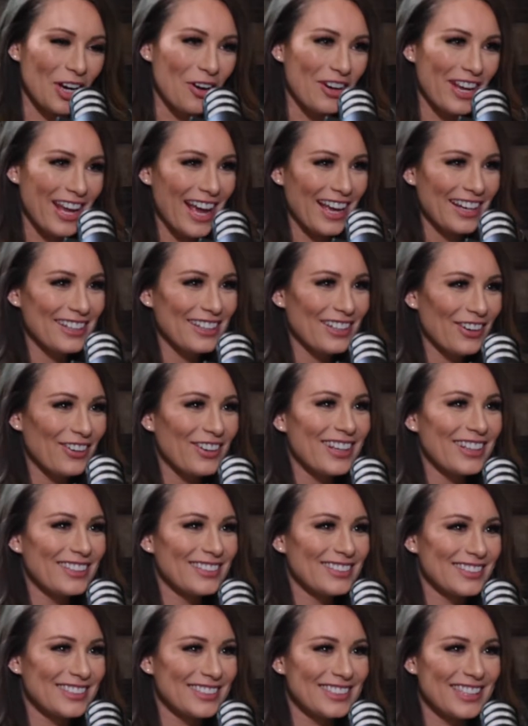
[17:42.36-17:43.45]
Tony had a
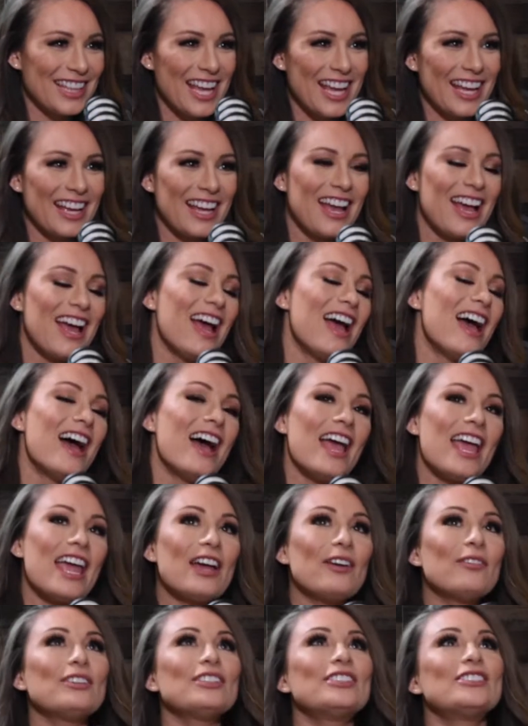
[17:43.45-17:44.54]
yoga thing.
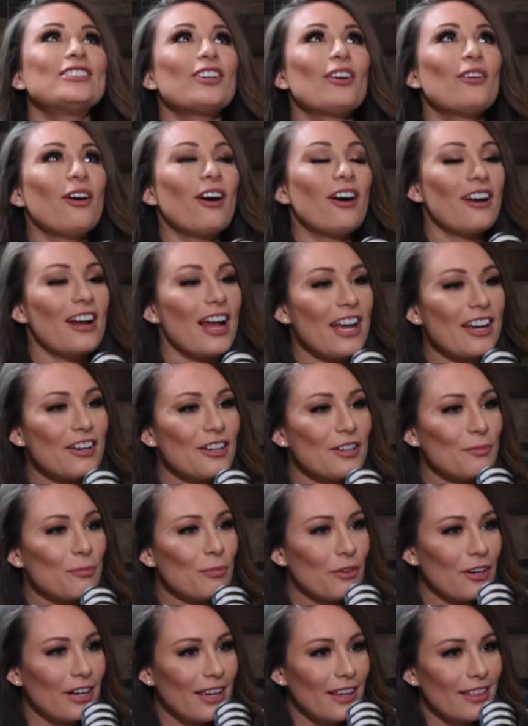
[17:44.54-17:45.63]
It was so hard. I couldn't
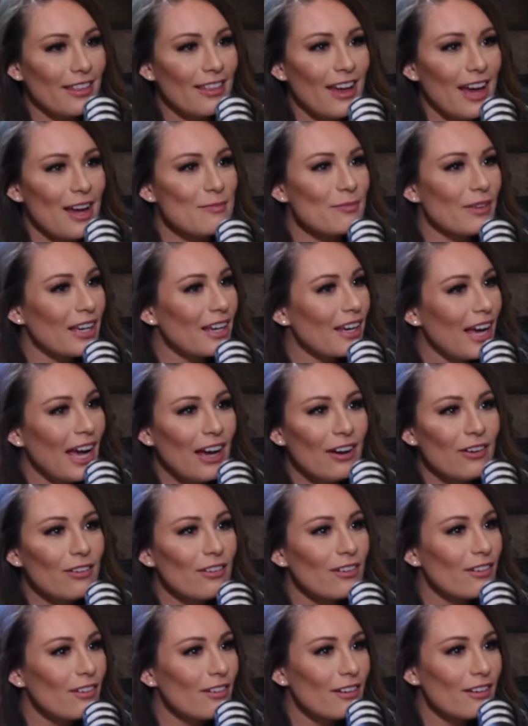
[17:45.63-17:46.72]
breathe. I'm like,
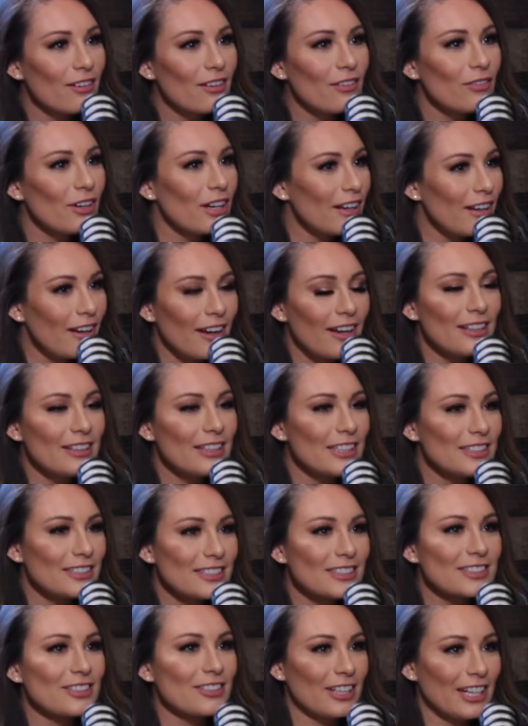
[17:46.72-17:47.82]
what? This
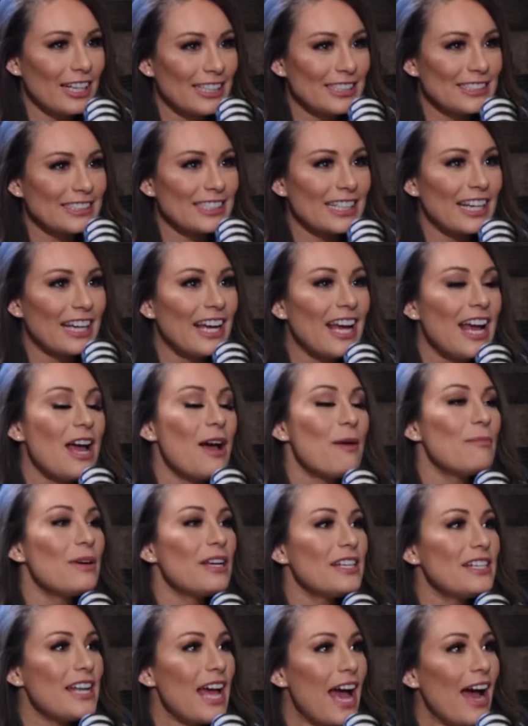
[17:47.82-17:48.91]
is crazy. Right.
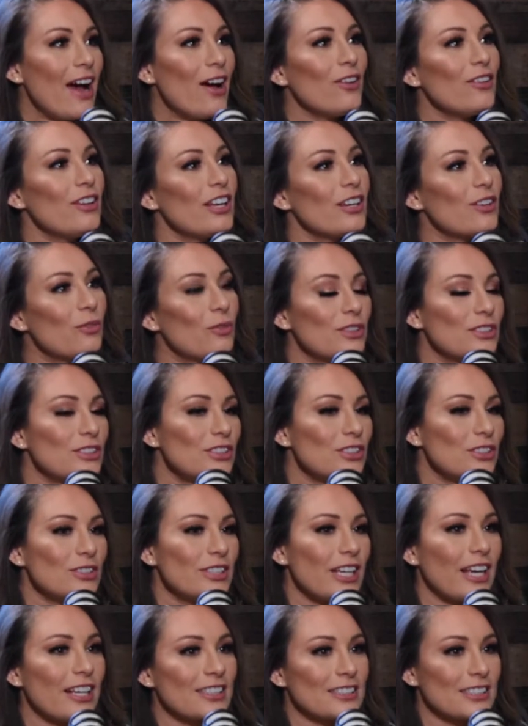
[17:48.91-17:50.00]
But now, once you
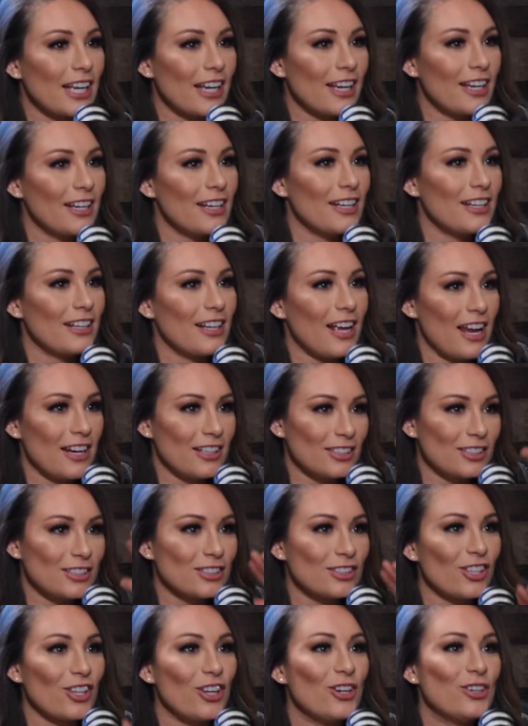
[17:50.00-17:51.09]
take a second and kind of
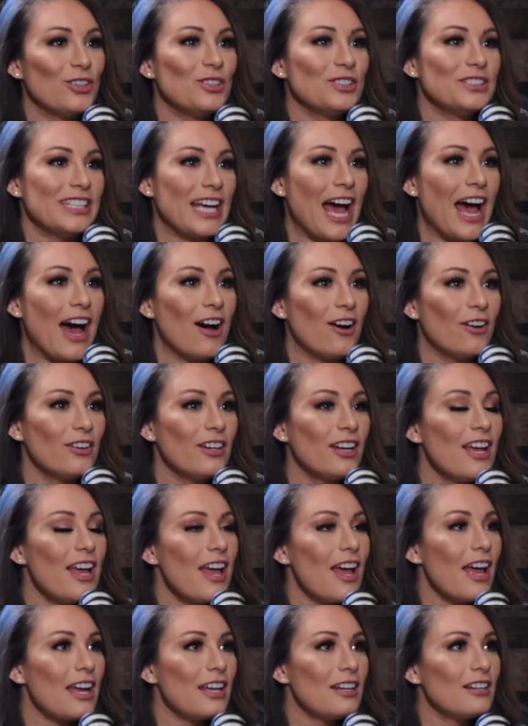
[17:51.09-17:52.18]
slow down,
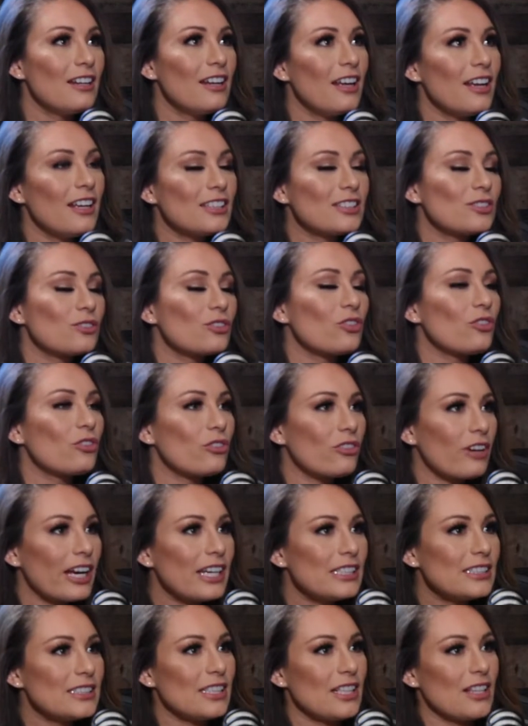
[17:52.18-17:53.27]
and it's
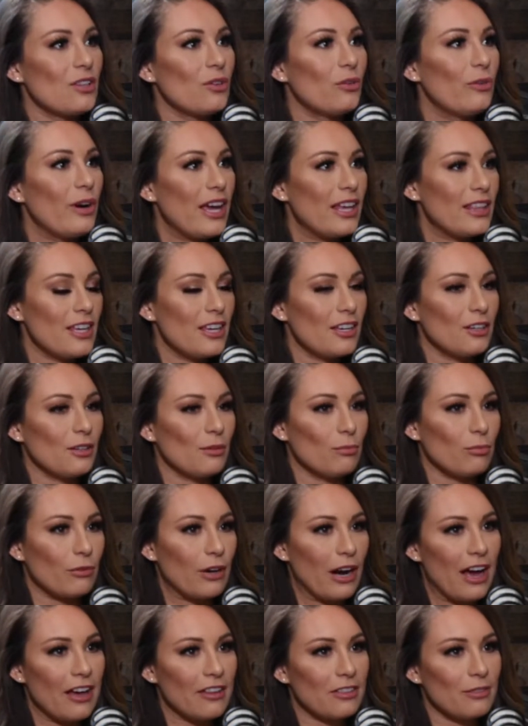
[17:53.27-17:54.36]
crazy the way that your
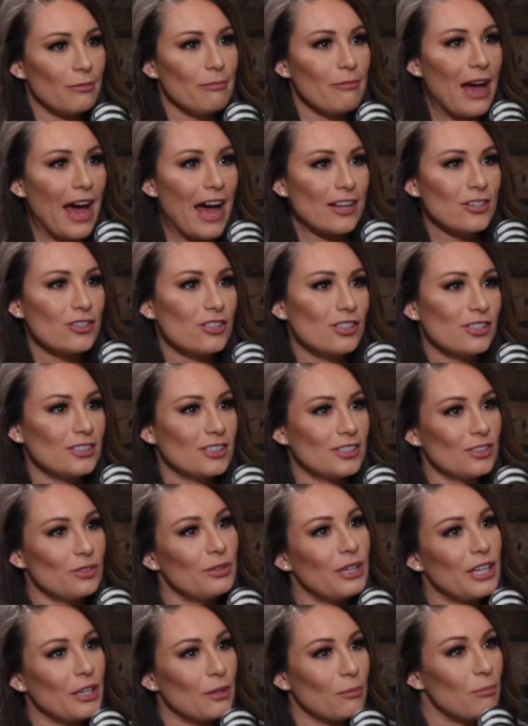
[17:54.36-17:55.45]
breath matches the
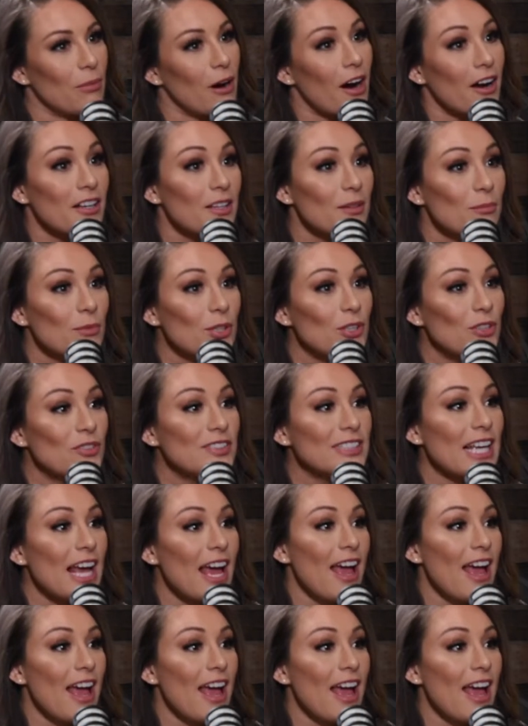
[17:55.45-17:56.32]
way your body moves,